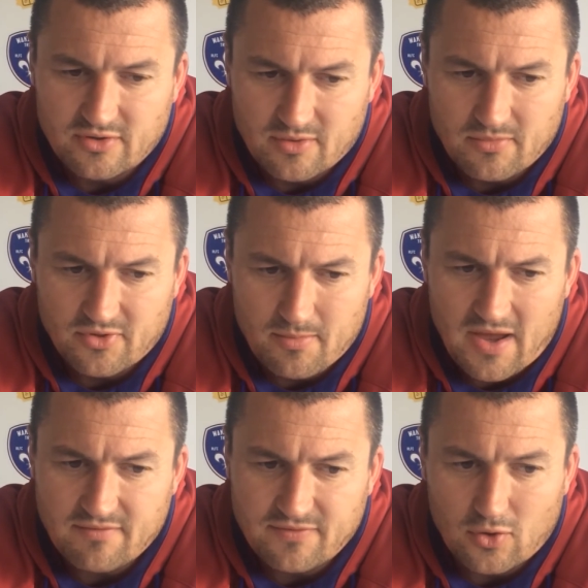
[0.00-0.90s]
But
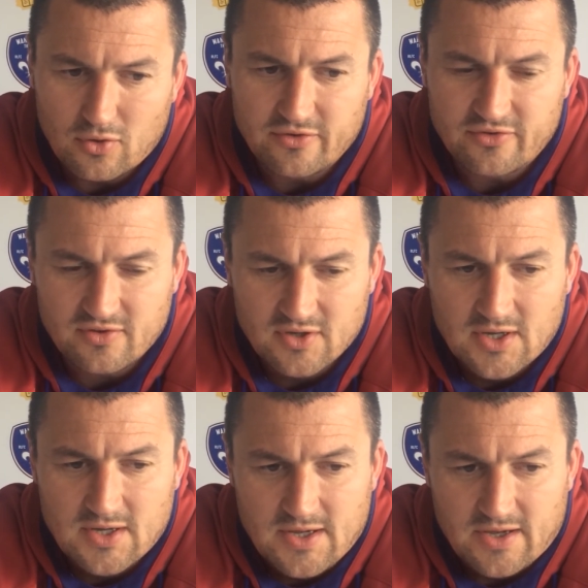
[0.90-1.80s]
the main focus
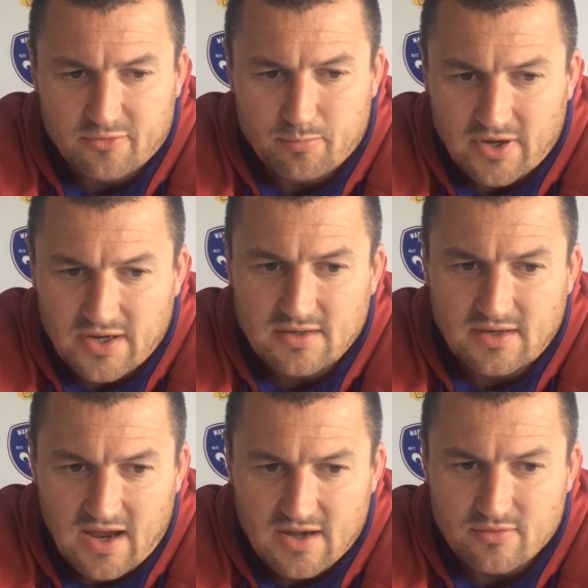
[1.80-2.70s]
has
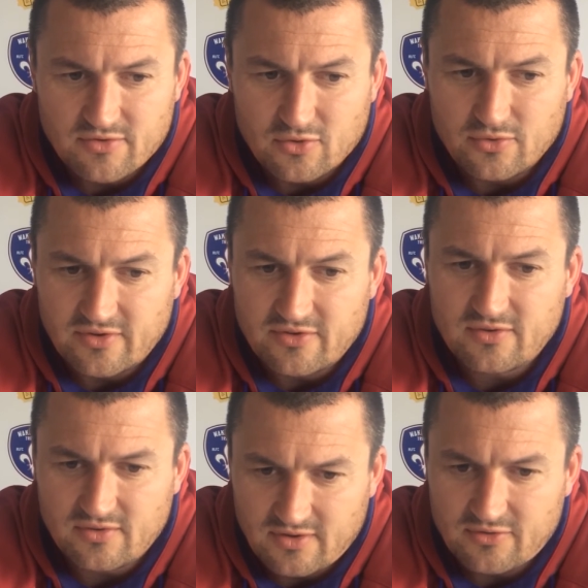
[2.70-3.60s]
been getting a result
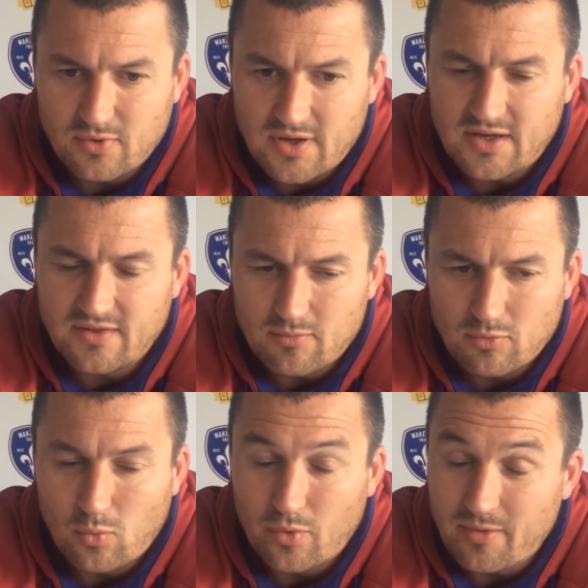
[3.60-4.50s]
this week, and
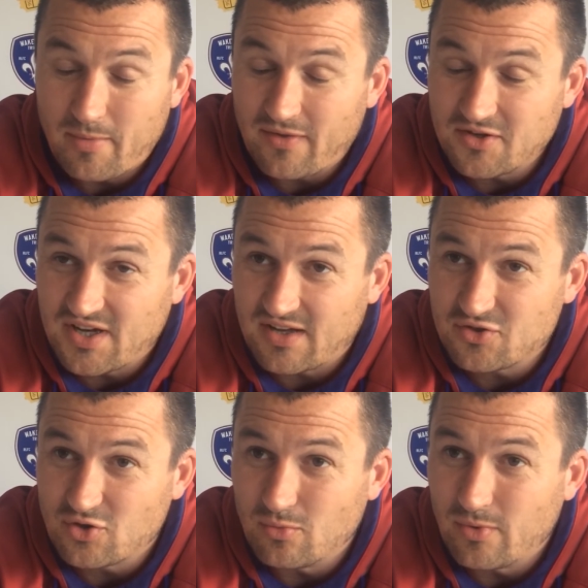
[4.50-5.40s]
then we'll worry about the
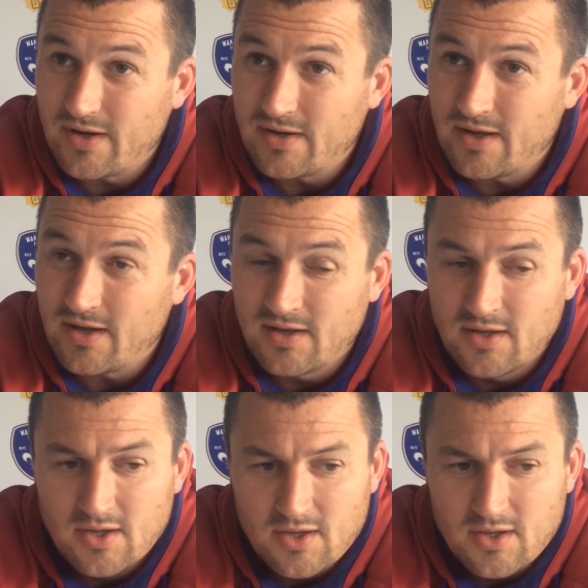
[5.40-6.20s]
Challenge Cup when